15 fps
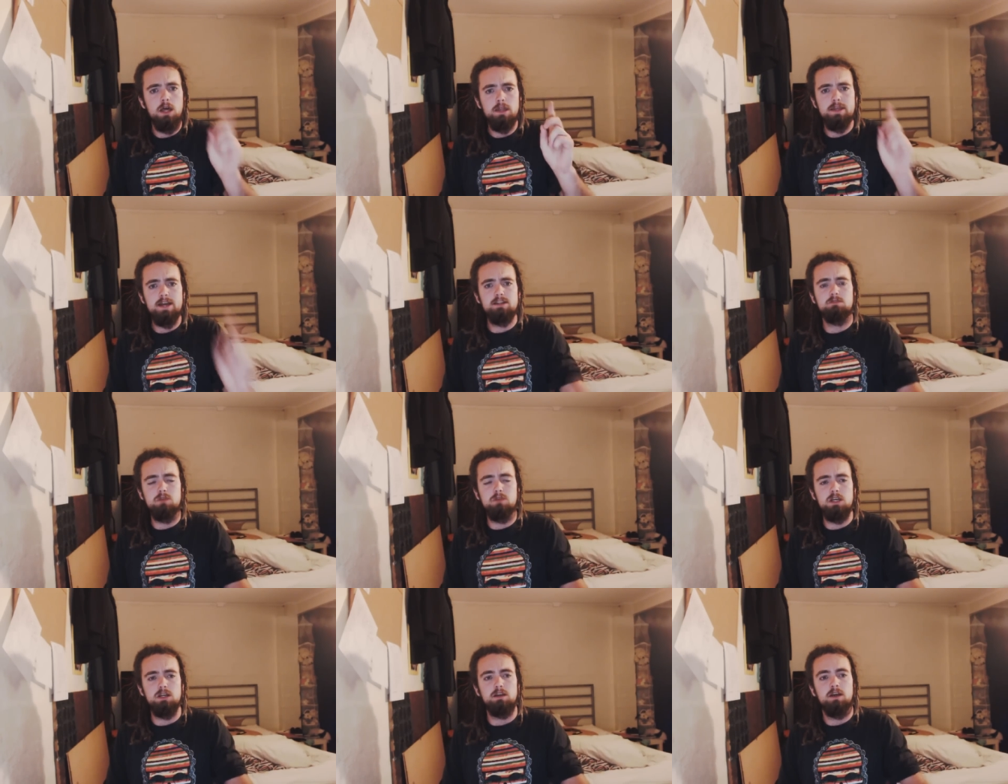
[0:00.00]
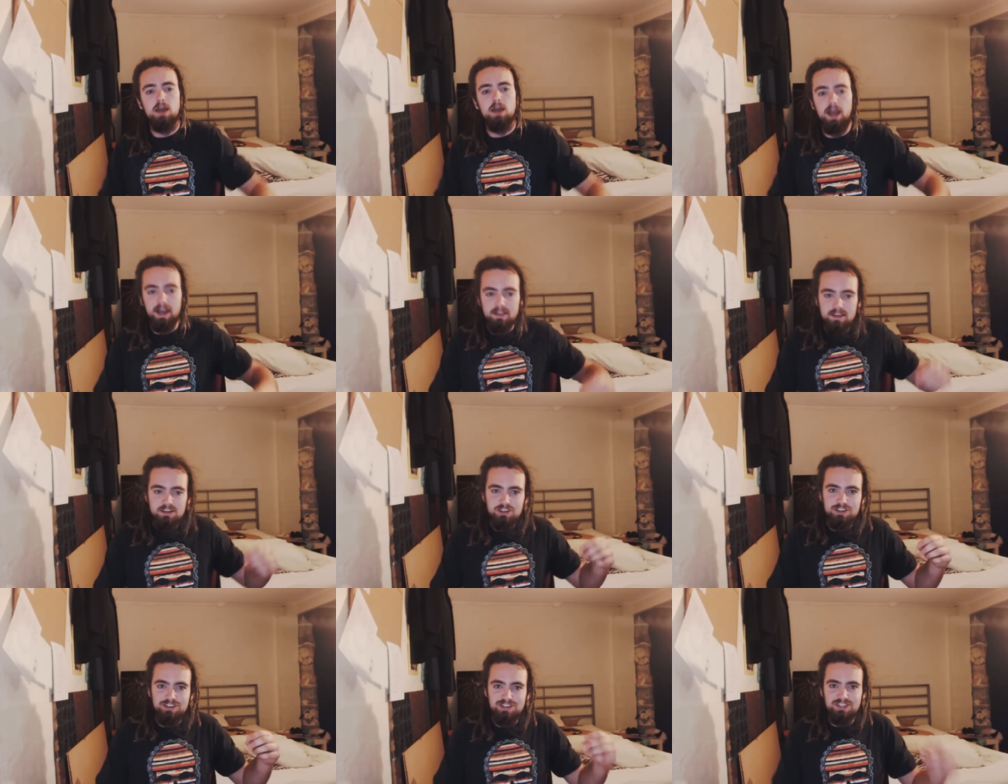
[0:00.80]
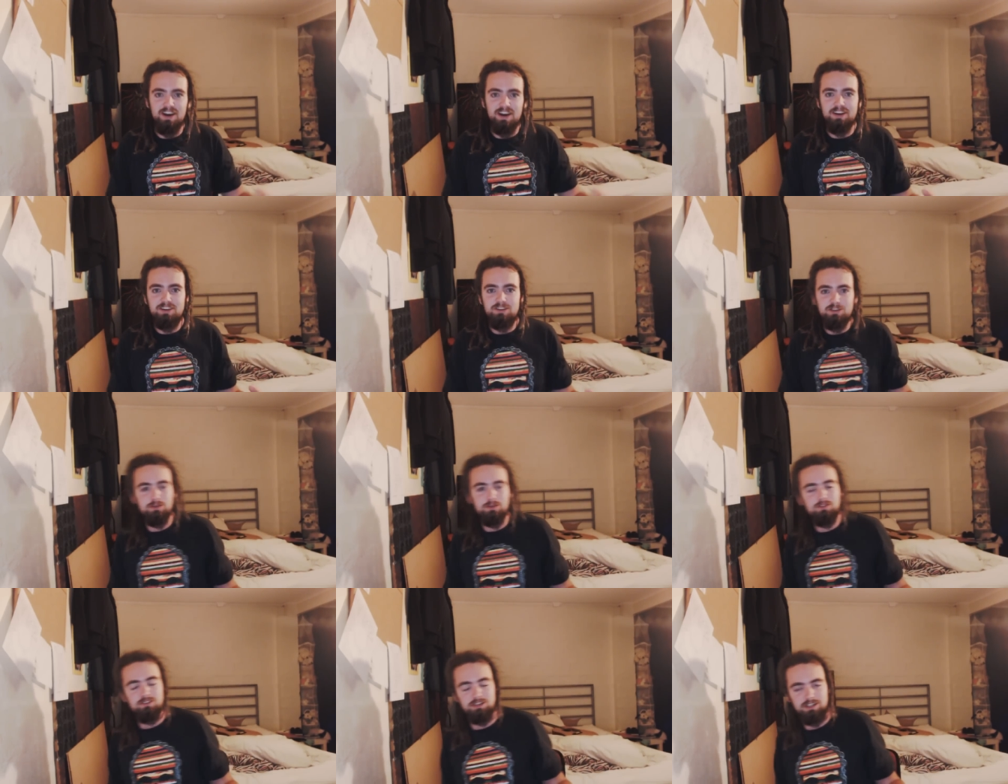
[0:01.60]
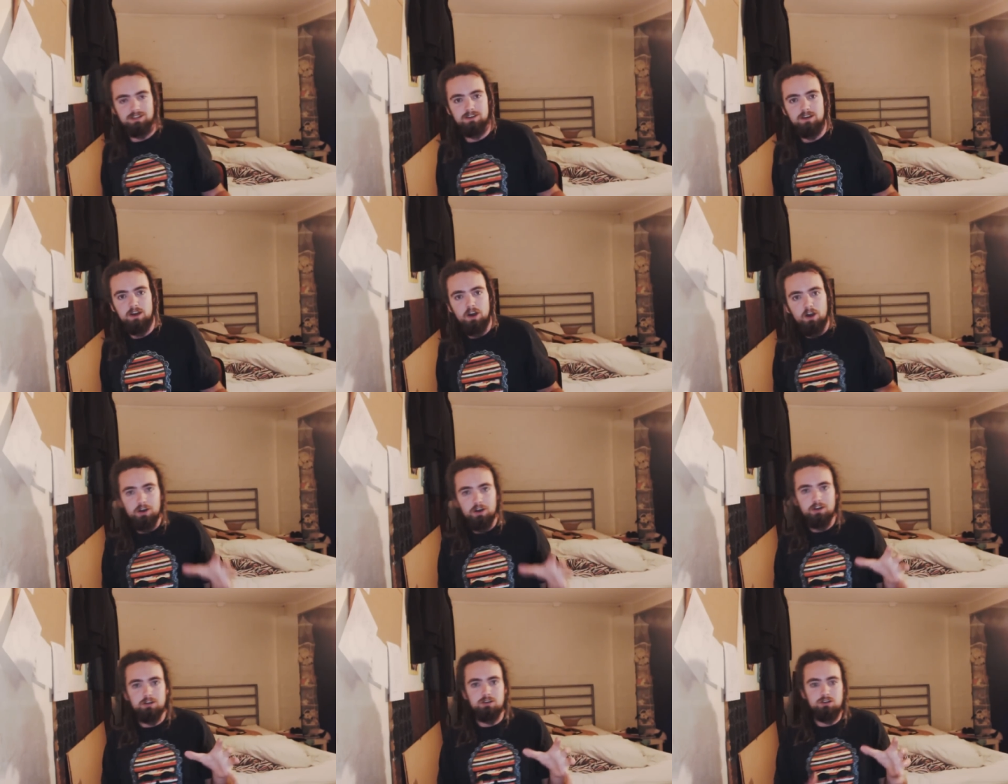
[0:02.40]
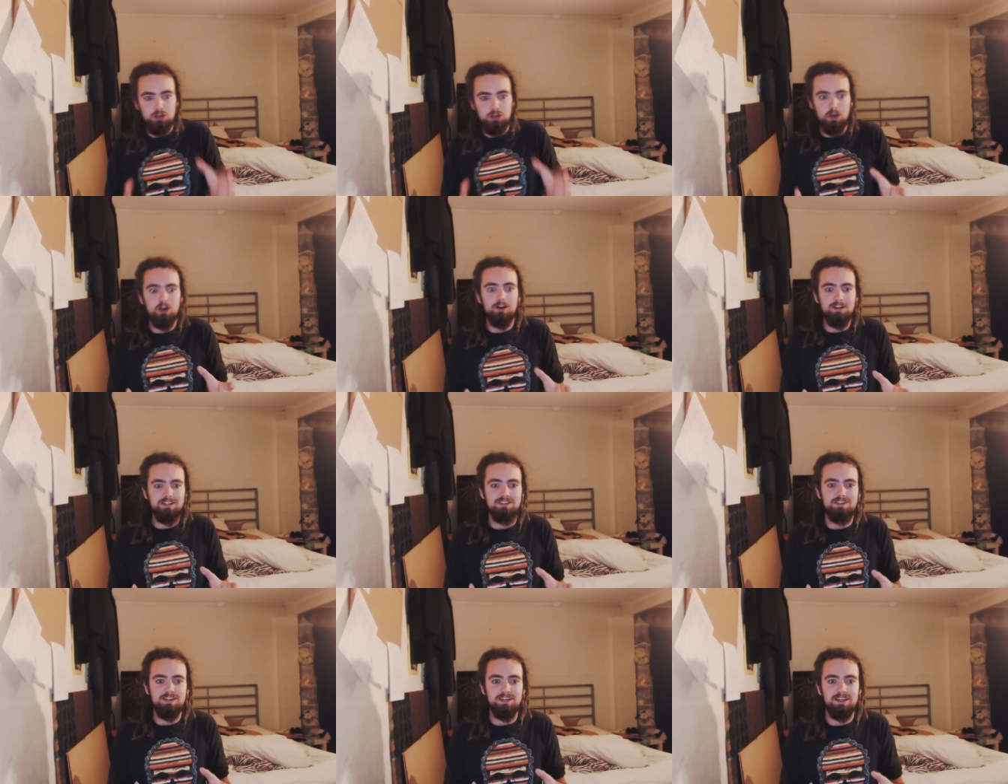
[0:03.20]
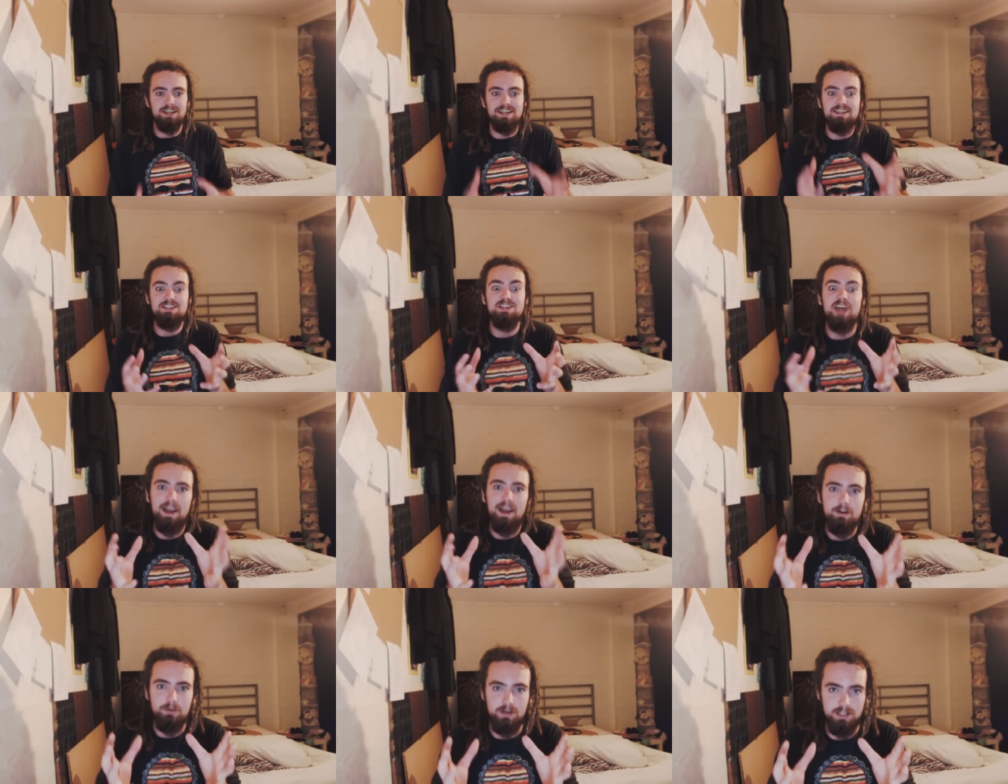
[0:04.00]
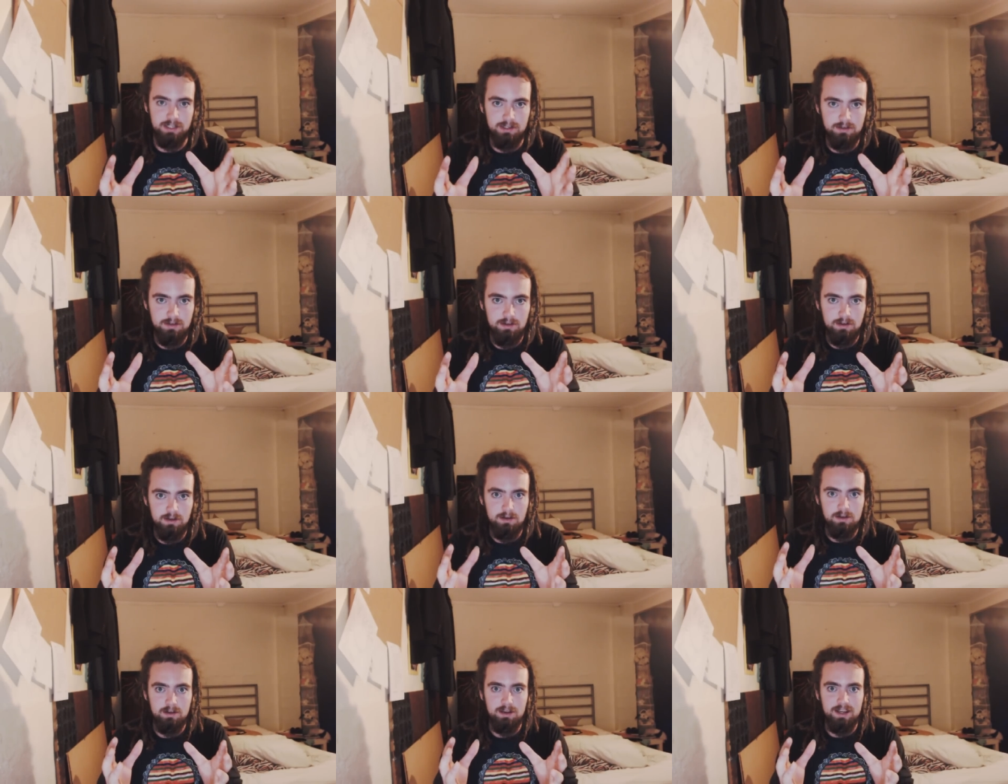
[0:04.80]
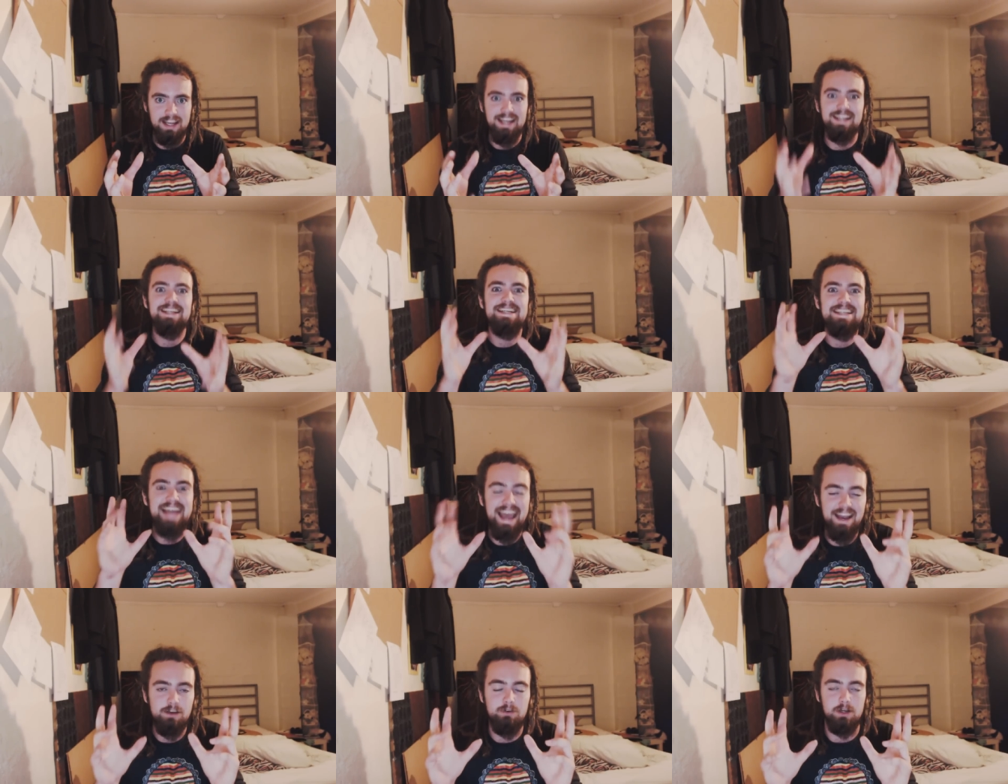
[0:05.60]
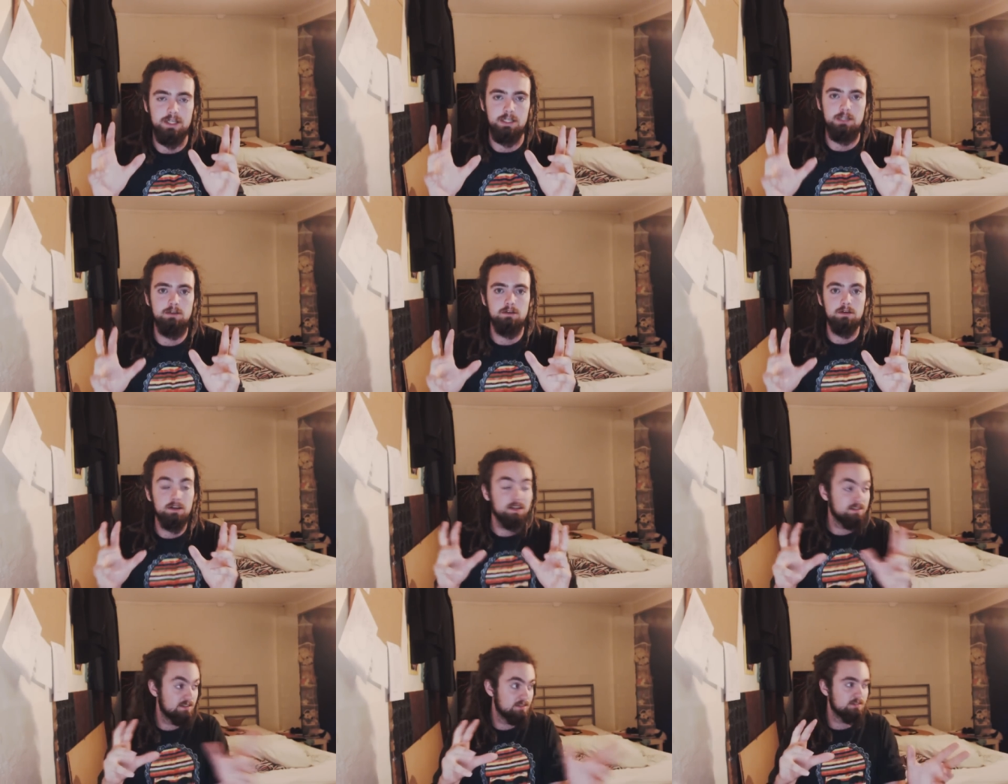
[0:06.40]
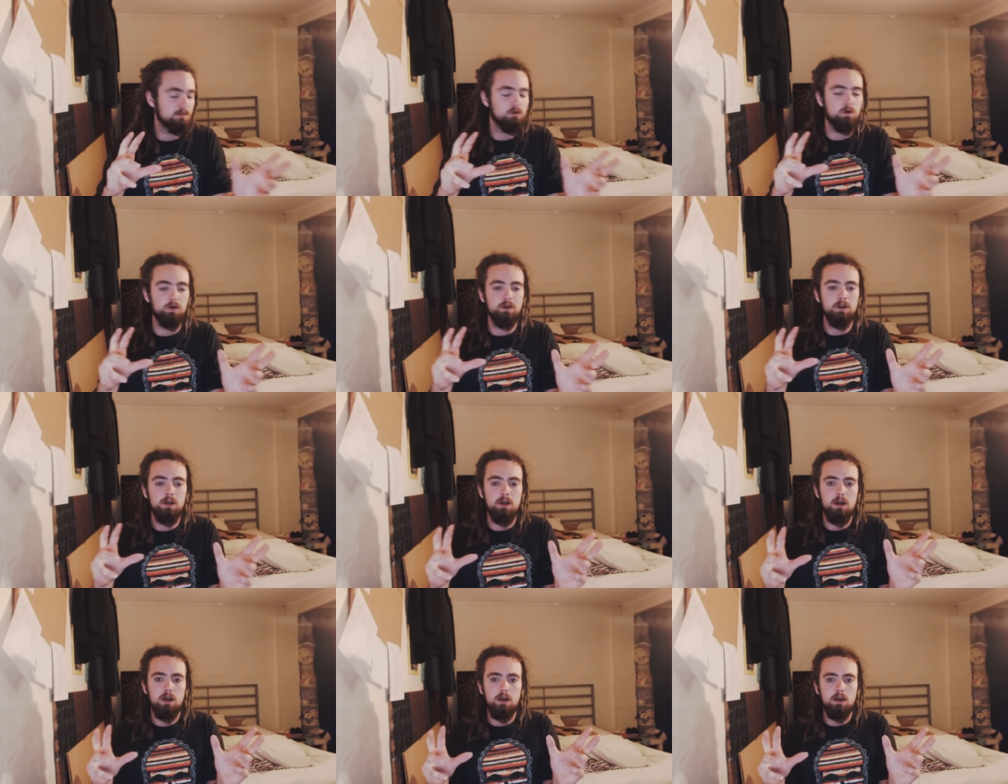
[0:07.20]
That's mean. And then she started using her journalistic integrity, integrity, this is a quote,